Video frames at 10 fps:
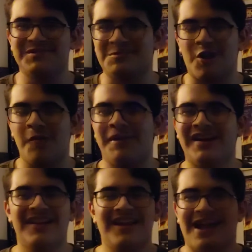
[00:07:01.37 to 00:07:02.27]
some
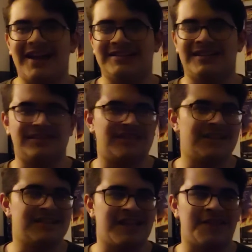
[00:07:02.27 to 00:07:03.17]
coma. And it
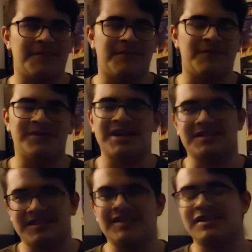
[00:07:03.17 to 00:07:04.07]
didn't take me a few days.
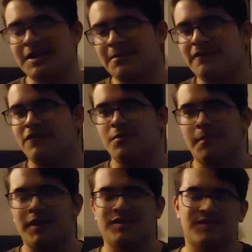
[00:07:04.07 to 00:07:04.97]
It did take me a few
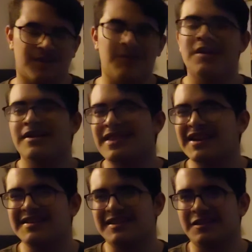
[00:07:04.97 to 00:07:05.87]
months. So
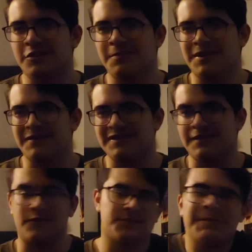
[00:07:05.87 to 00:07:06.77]
that is a little bit of a difference.